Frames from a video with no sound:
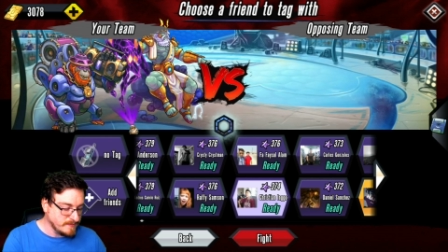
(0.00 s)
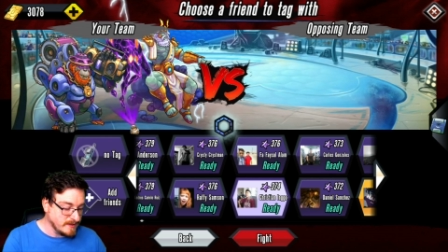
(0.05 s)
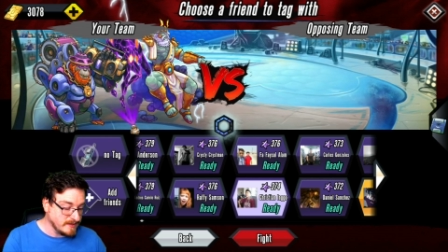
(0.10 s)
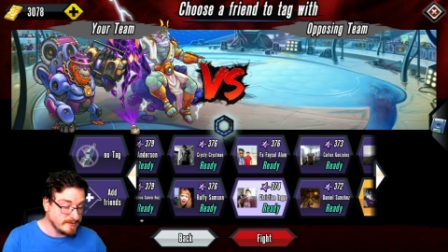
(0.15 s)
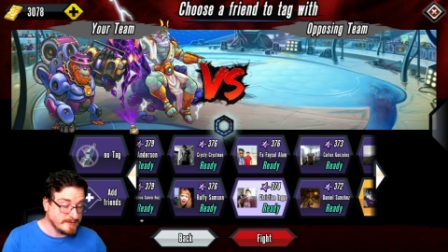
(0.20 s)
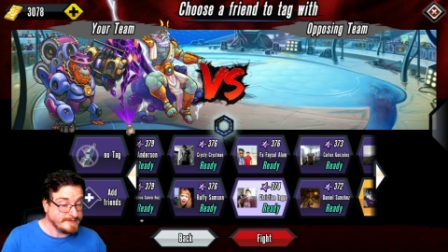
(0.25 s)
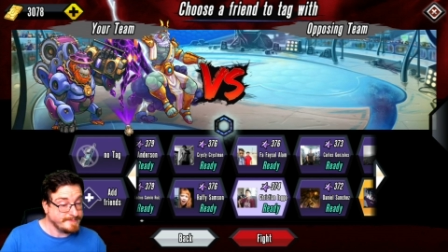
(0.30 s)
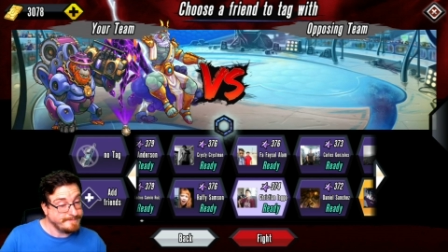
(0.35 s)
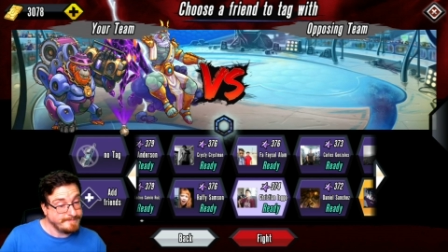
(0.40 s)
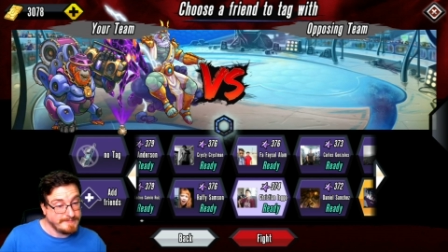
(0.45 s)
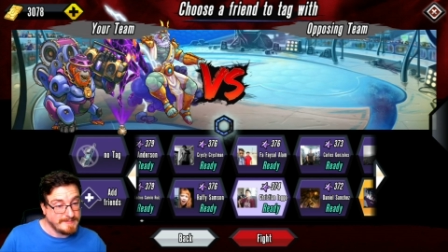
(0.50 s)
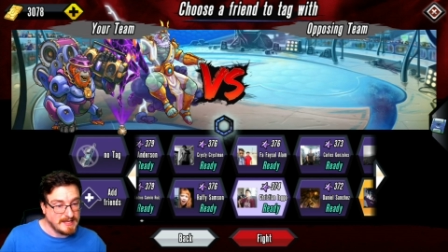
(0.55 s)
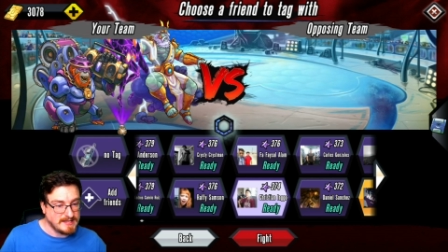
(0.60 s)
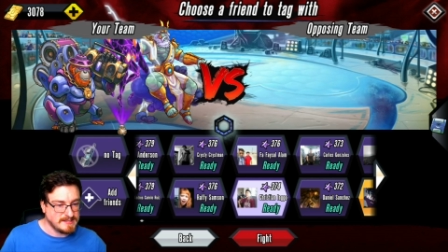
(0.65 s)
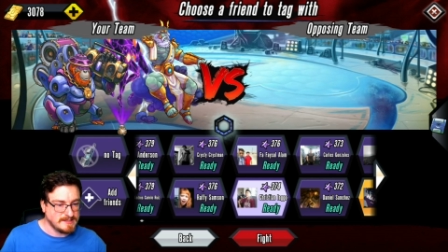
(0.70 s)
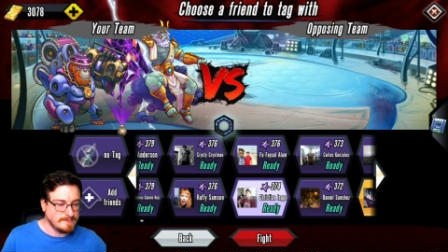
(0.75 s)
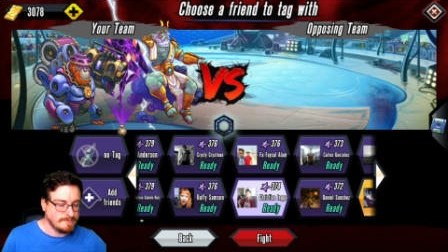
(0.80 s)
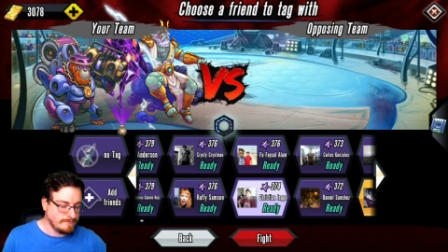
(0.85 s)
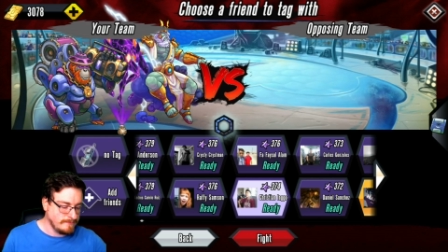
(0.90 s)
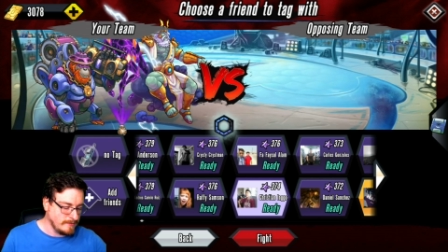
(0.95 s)
but
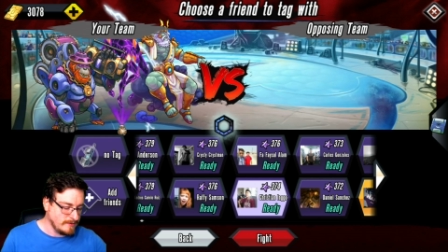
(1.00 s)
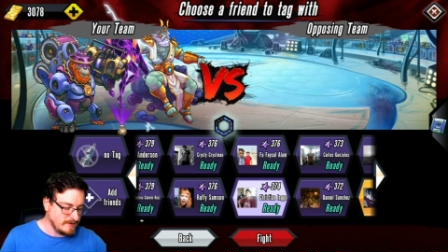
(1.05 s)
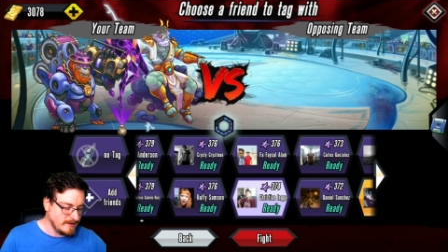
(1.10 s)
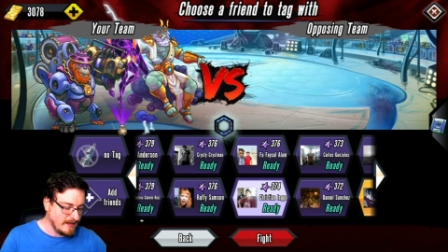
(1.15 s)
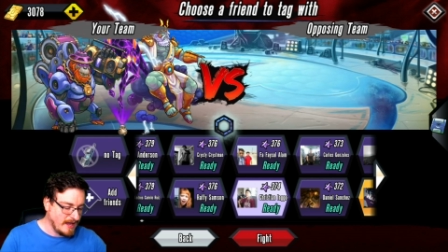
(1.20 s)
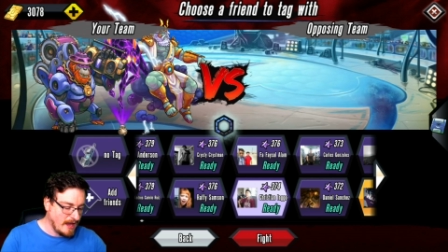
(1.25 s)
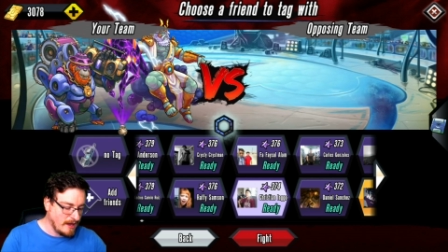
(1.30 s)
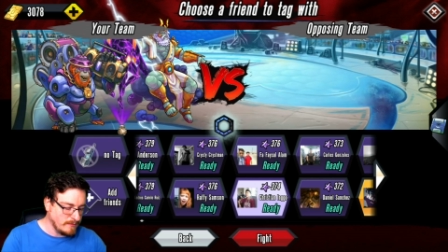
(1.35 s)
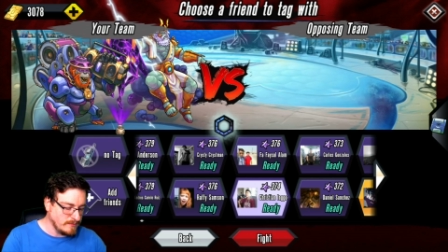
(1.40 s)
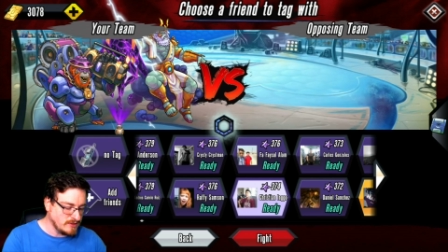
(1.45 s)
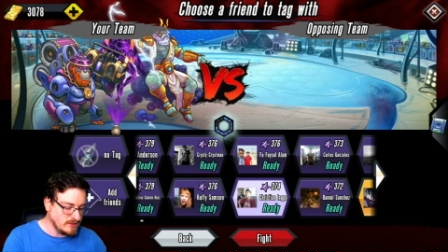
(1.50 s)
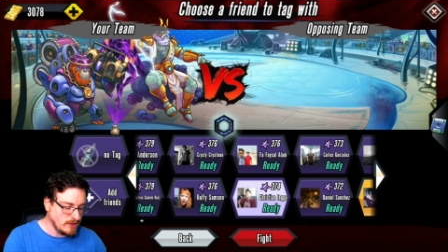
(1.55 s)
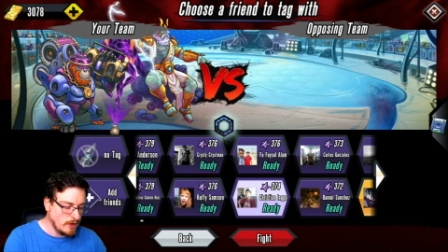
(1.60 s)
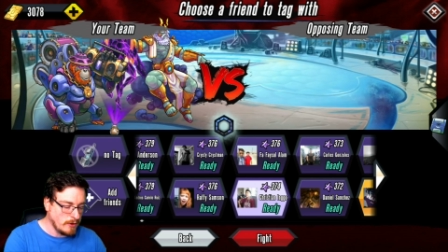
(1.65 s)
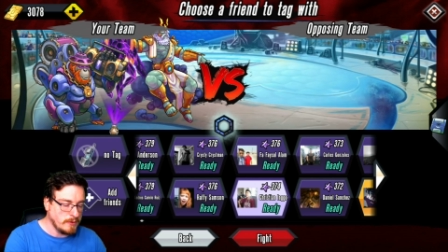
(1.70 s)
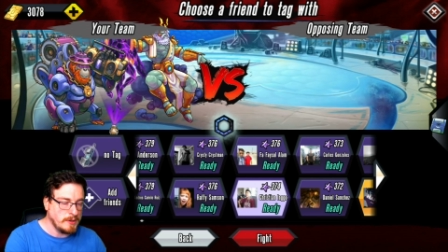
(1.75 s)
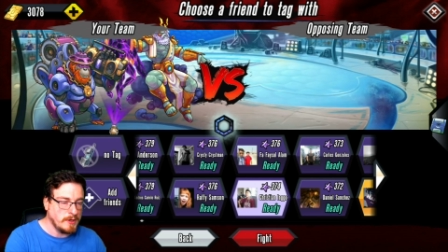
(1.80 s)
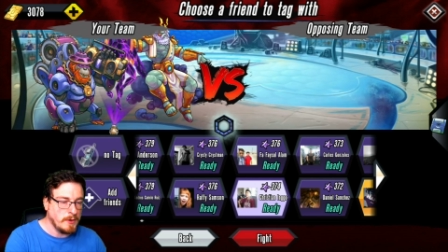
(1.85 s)
that's what the game's showing